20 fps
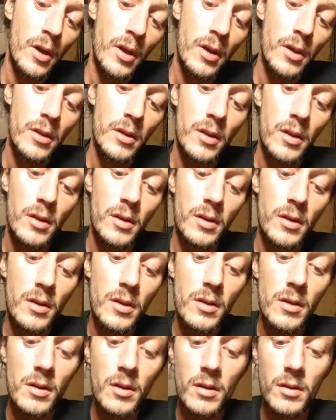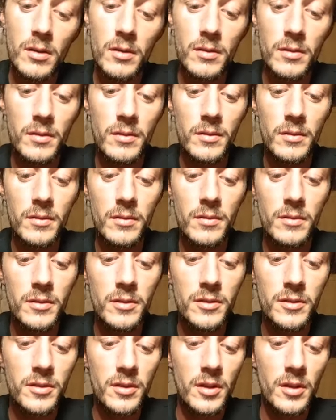And then yeah,
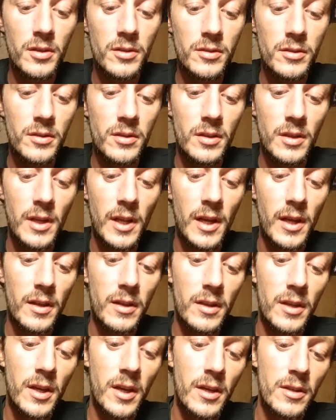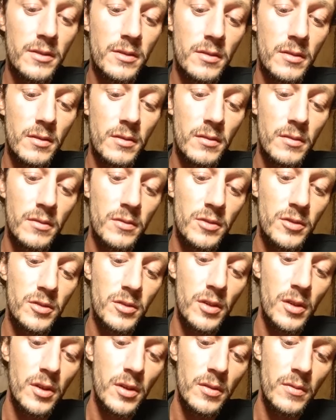this goes in like that.
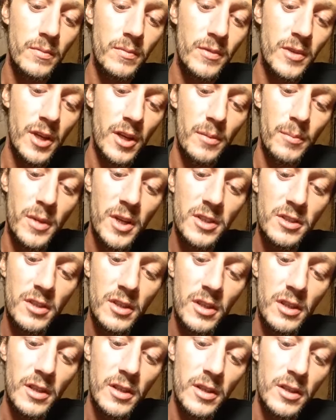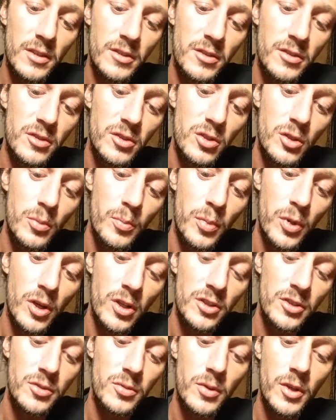So yeah, basically it's two
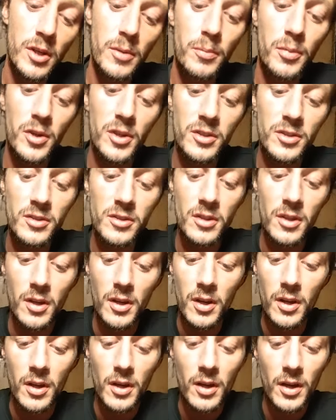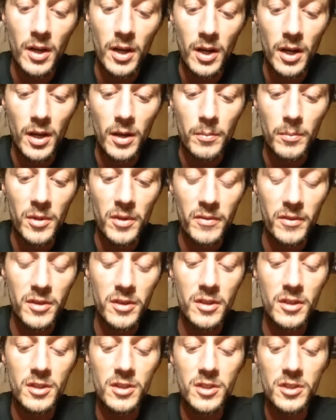parts 3D prints.
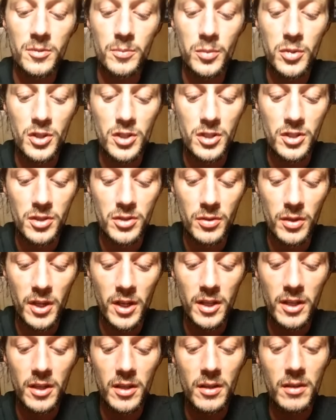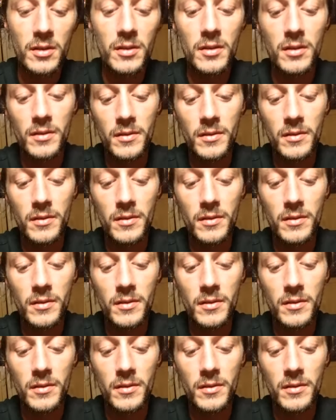Everything just pushes together